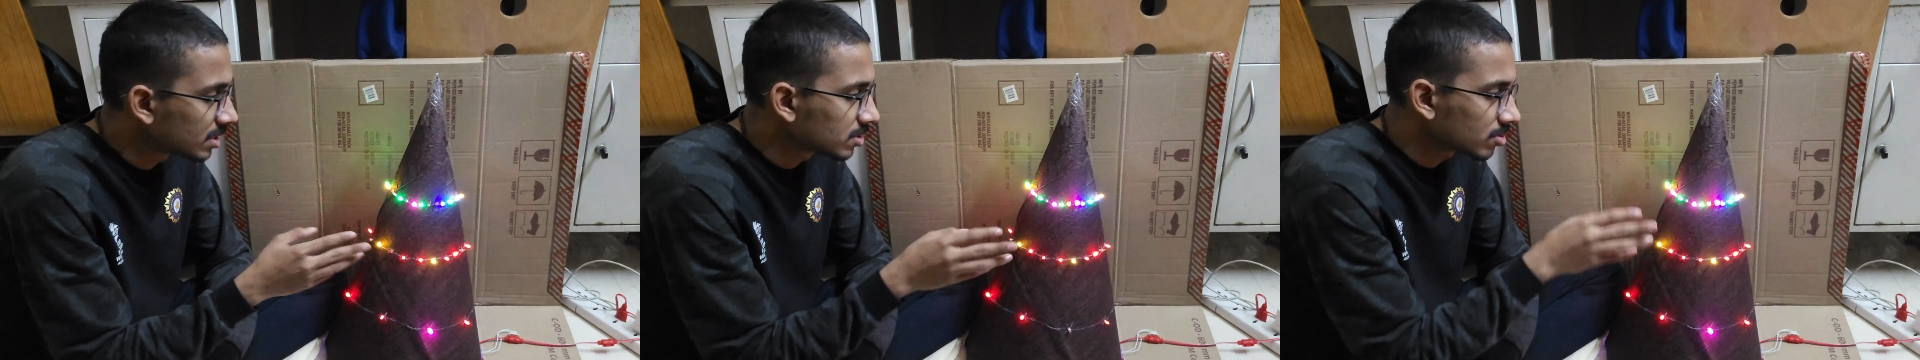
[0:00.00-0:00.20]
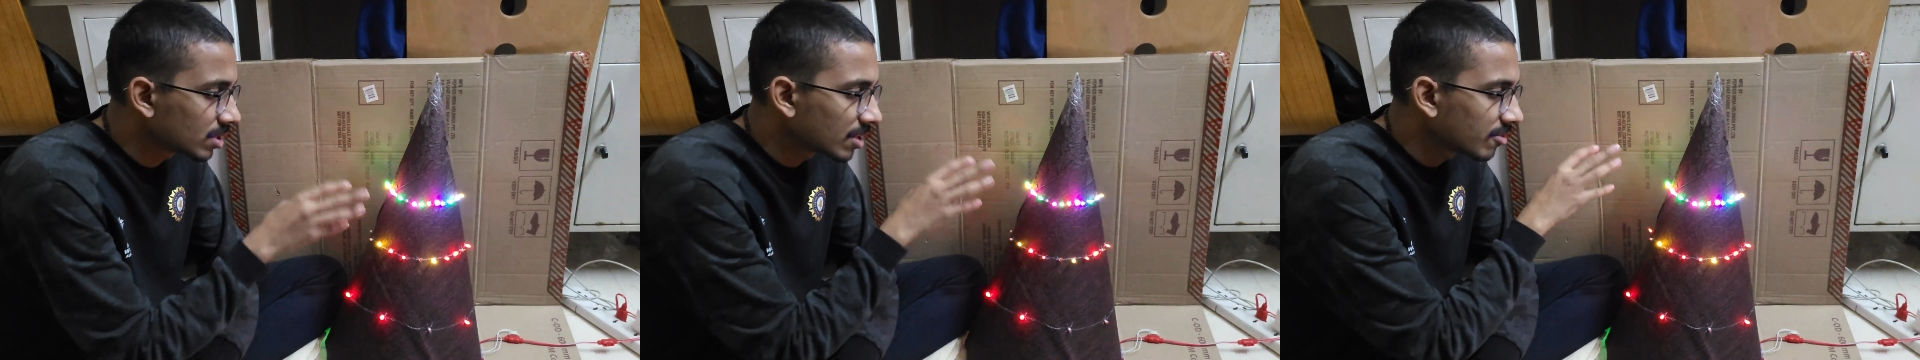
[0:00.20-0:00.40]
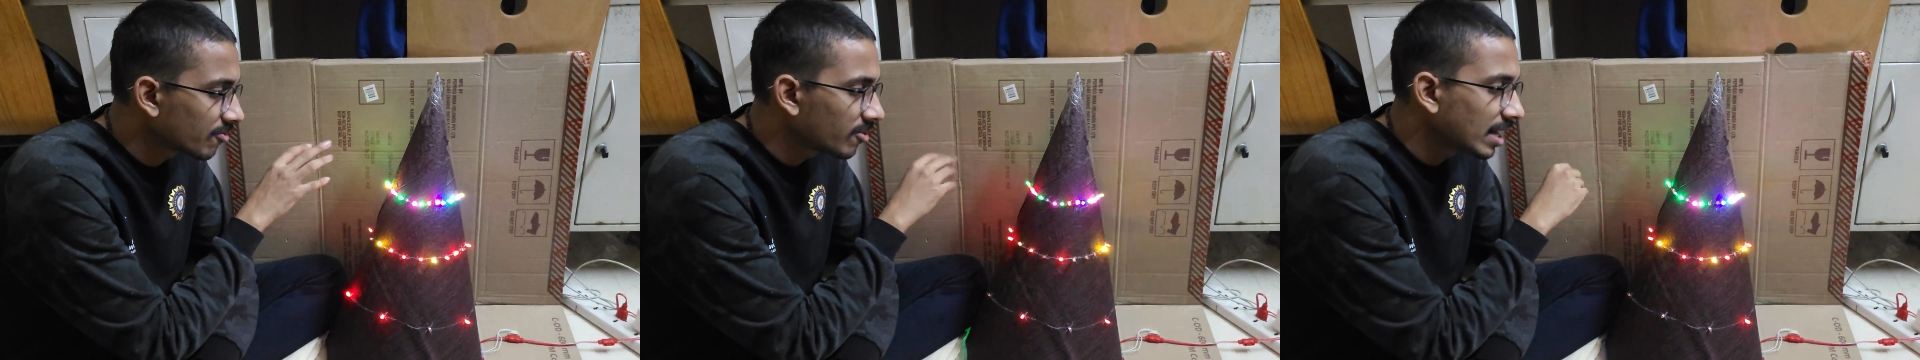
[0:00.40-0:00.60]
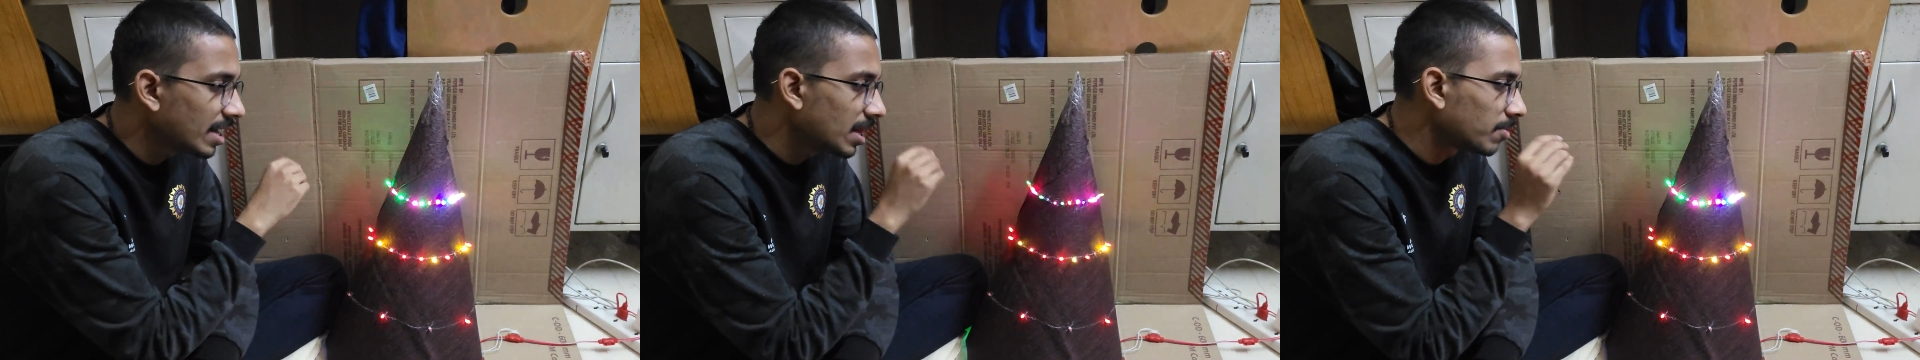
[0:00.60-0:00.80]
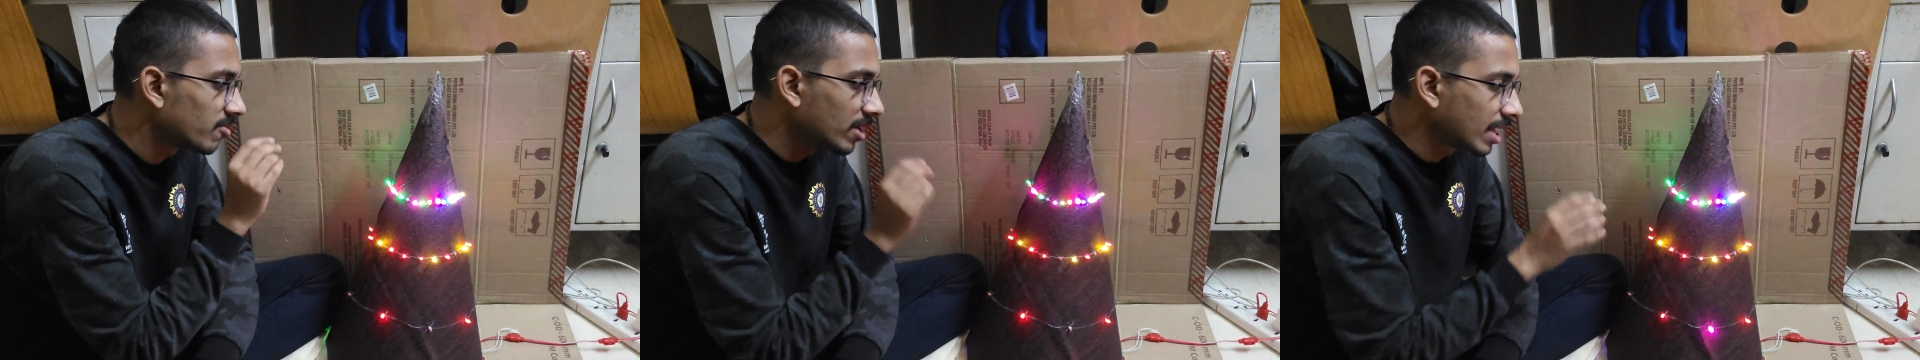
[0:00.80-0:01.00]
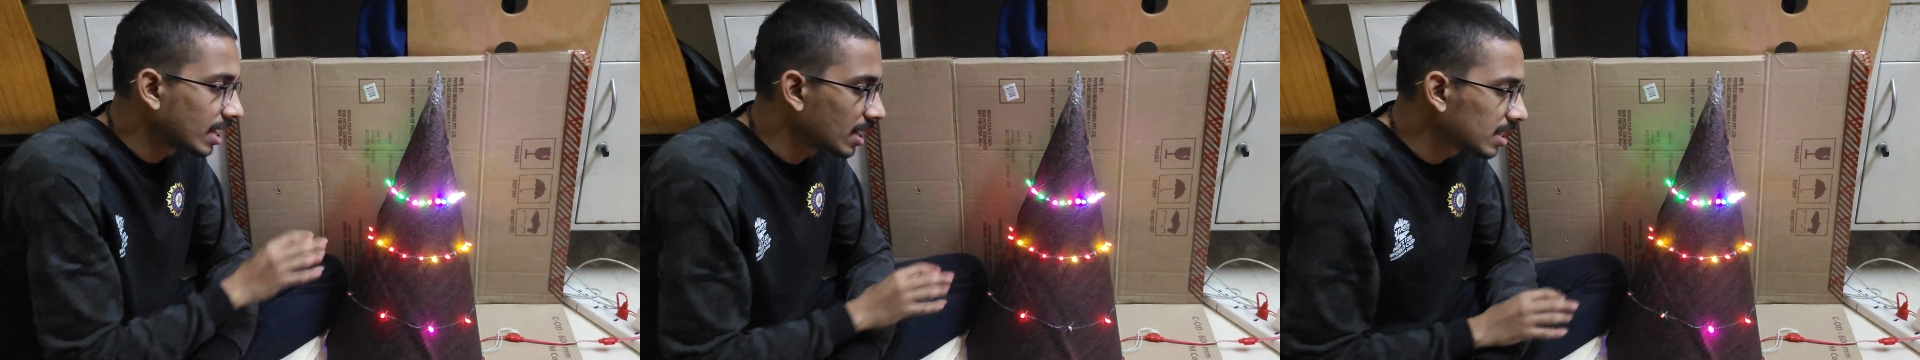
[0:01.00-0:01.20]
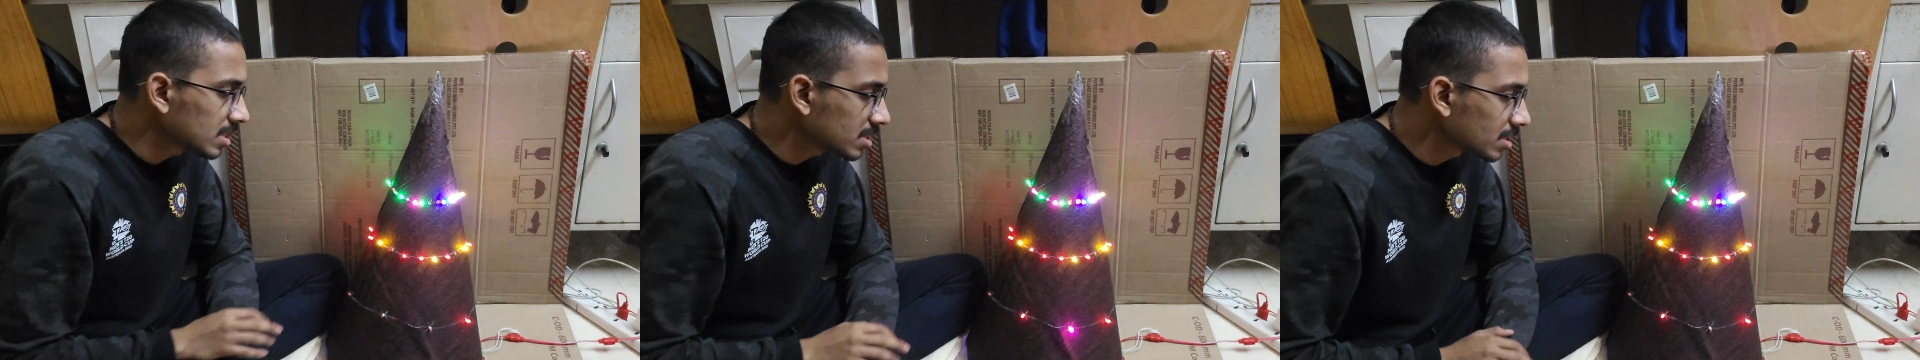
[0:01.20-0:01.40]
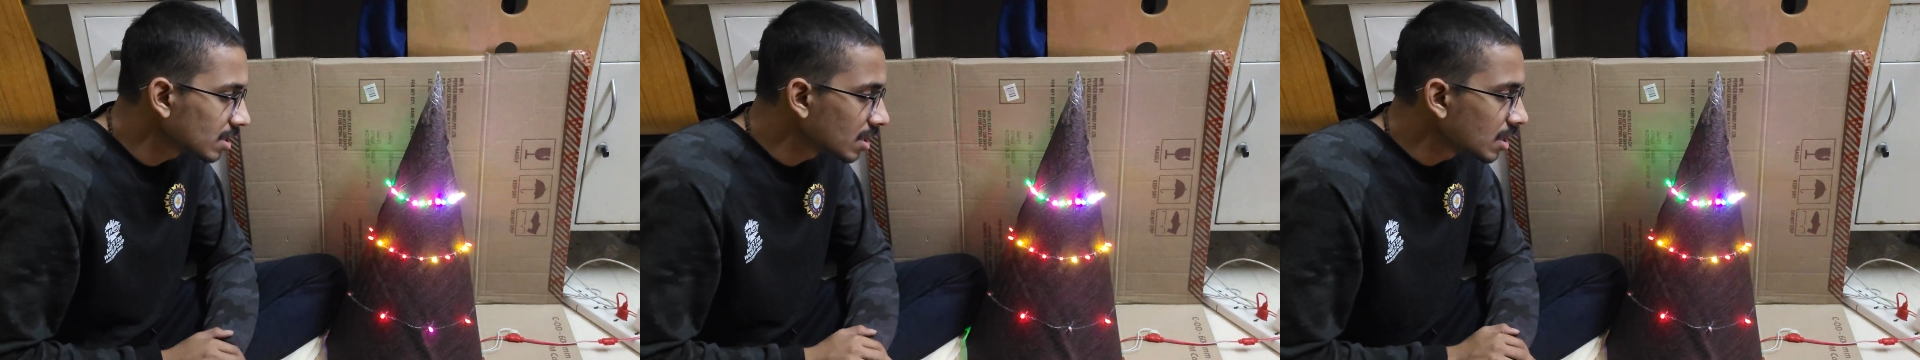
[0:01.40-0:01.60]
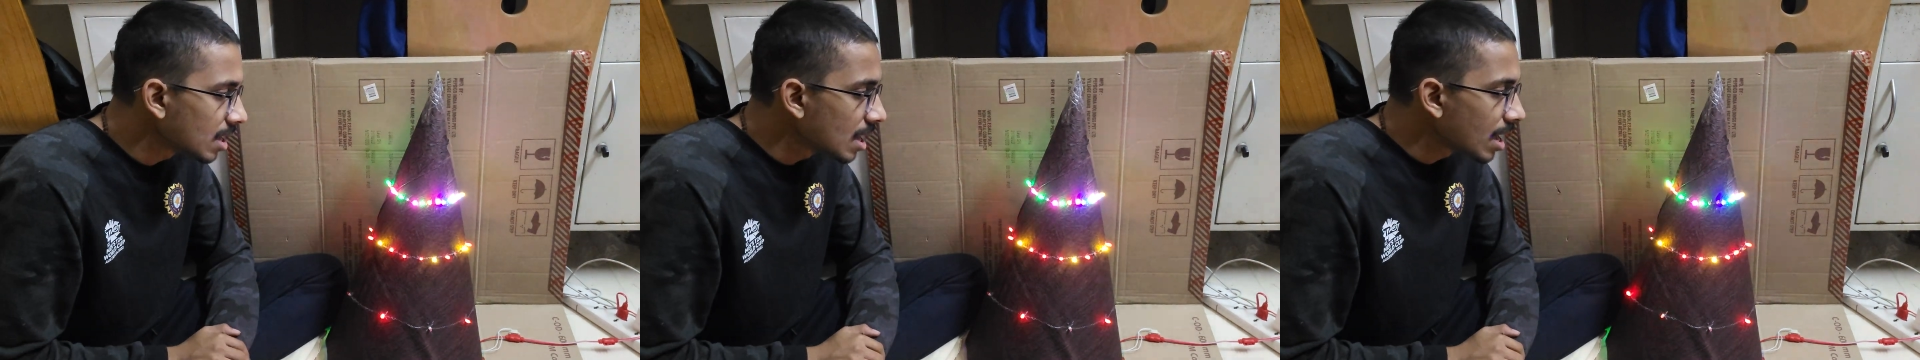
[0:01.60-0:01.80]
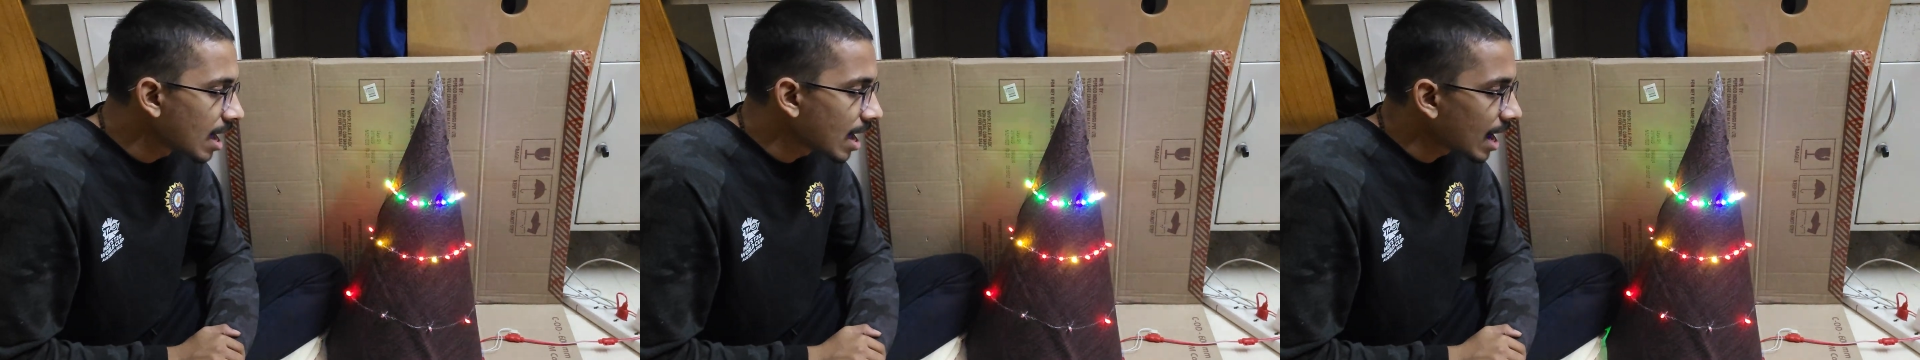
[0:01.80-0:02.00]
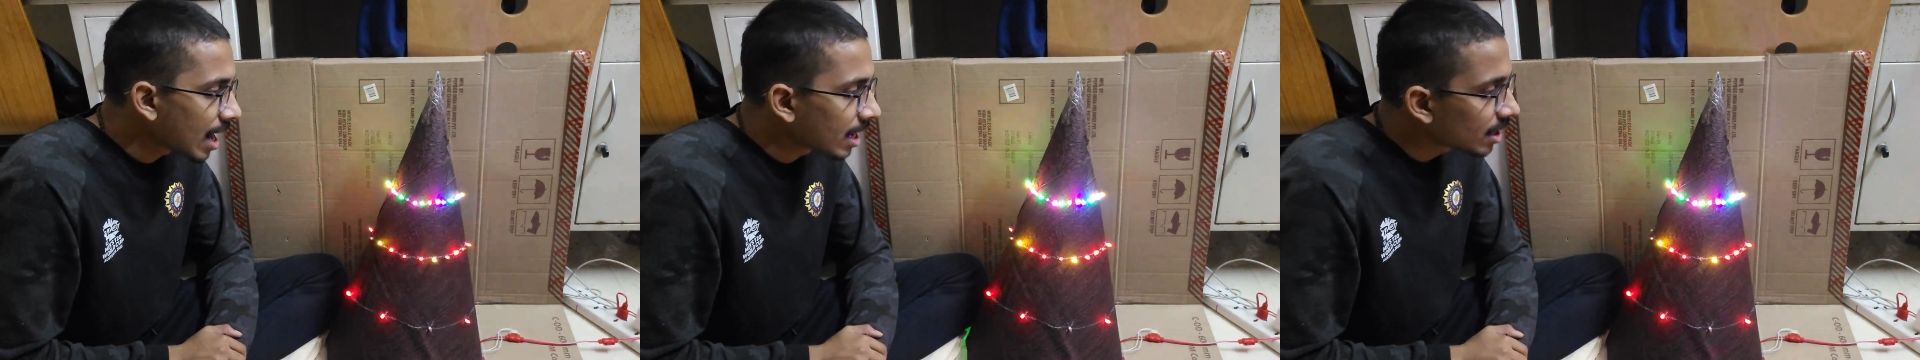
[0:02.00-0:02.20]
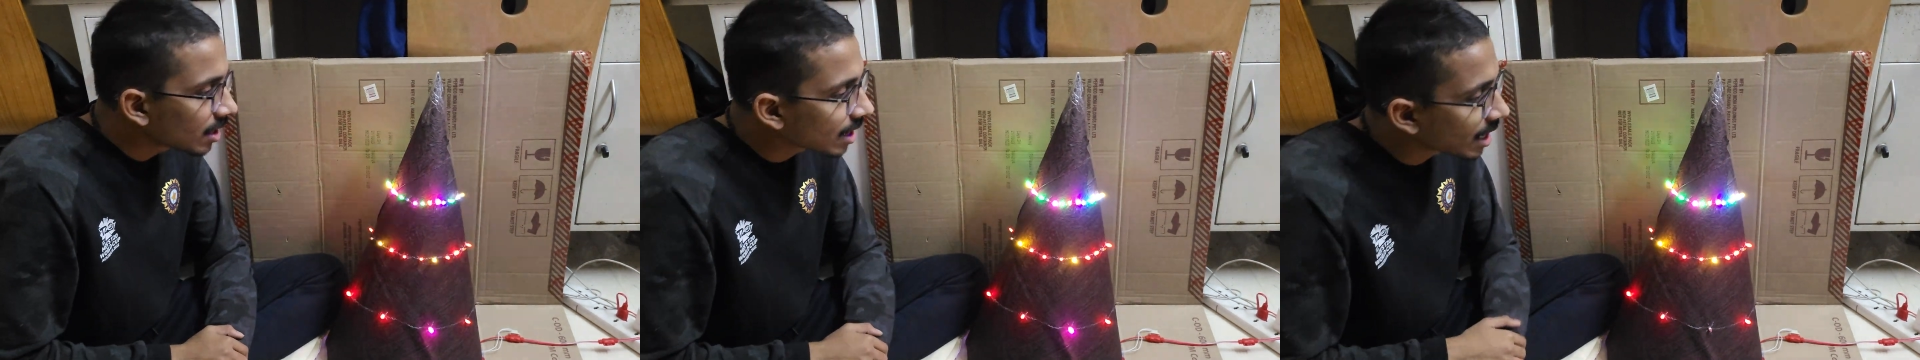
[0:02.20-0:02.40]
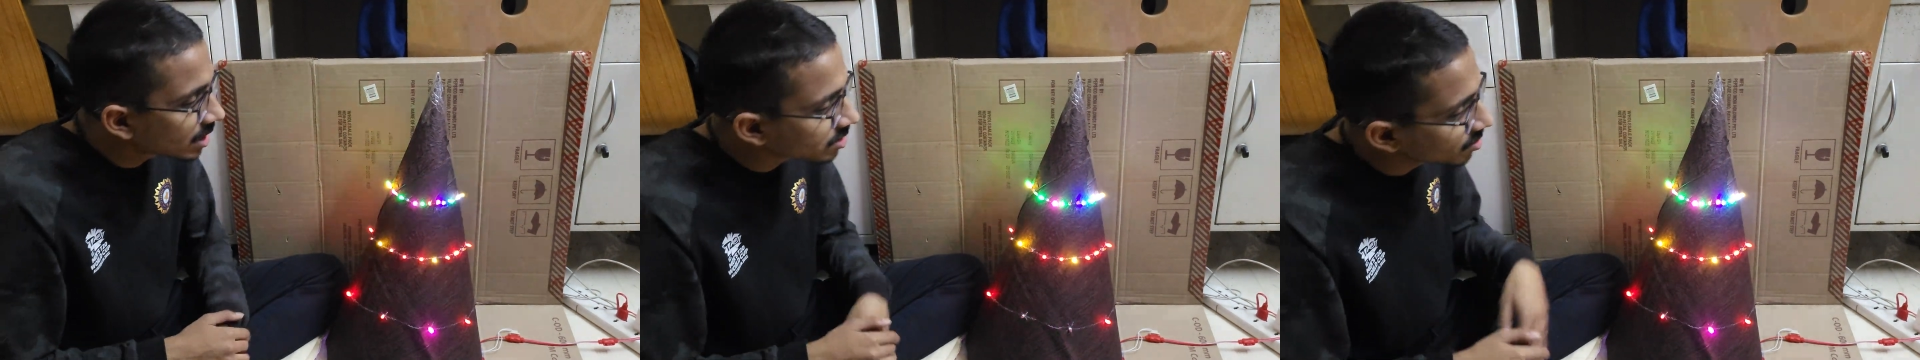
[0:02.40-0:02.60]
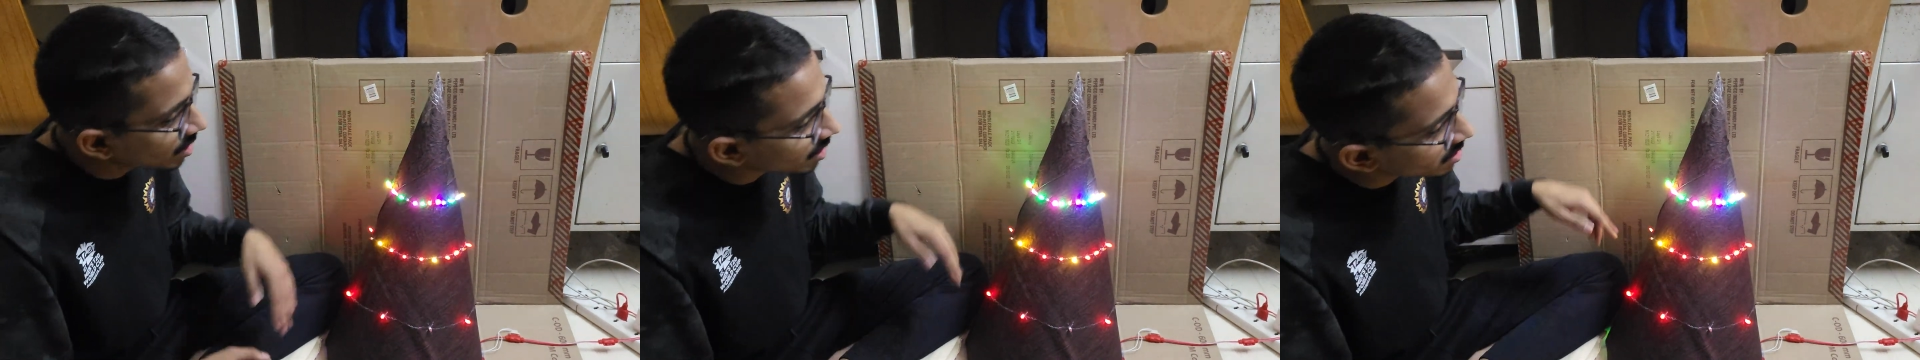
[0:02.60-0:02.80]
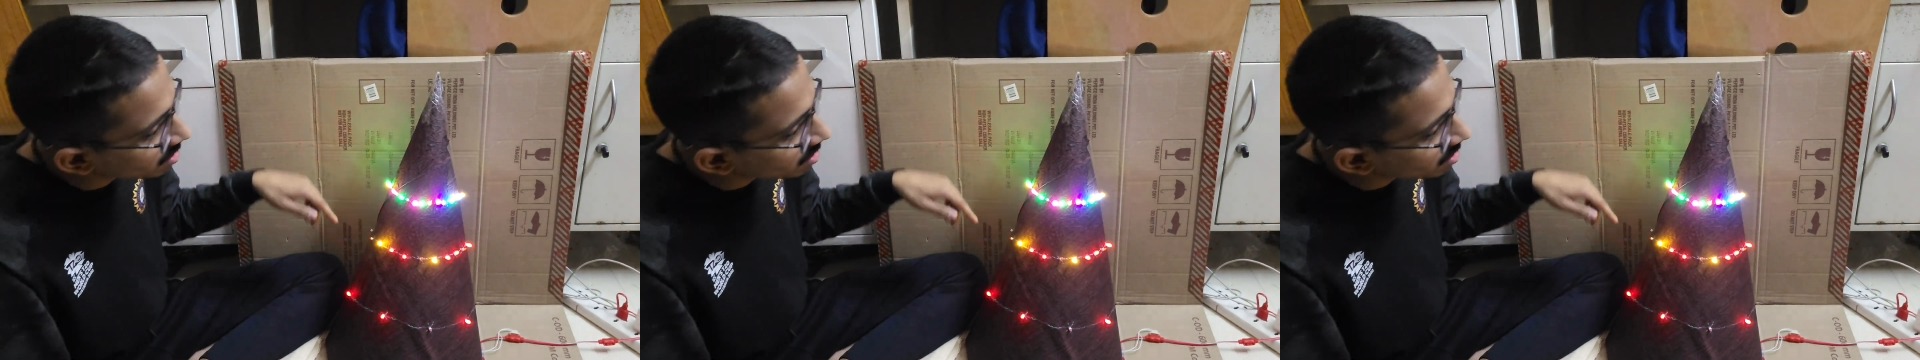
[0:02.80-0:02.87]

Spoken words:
so they feed them very less. And as you can